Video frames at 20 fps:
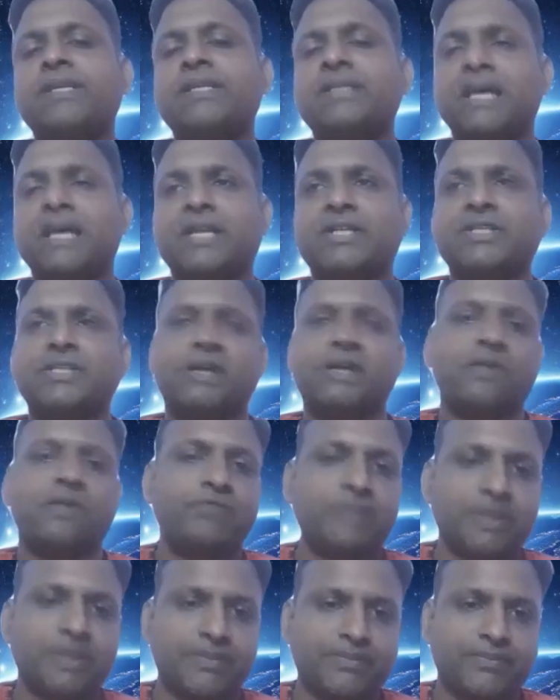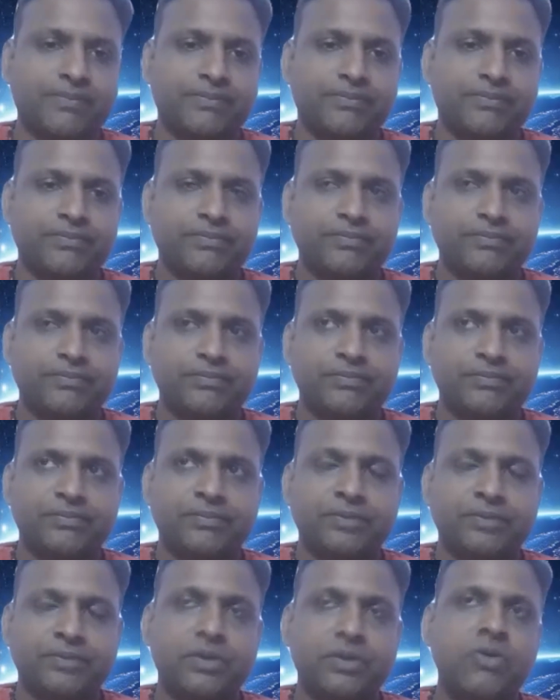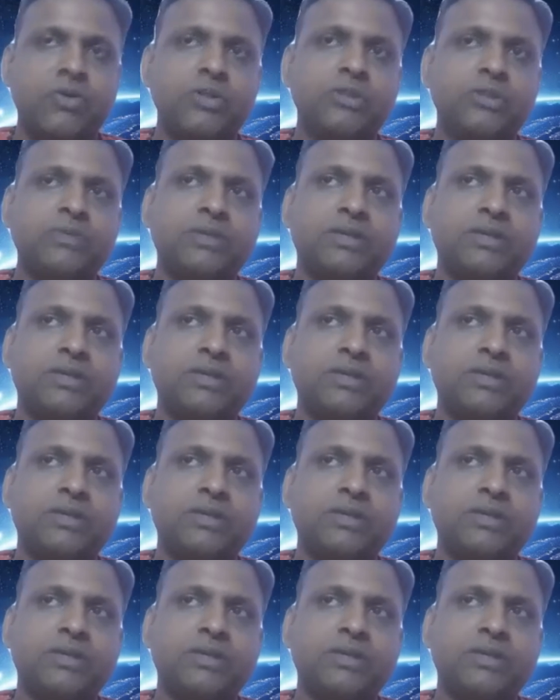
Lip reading: search of them. That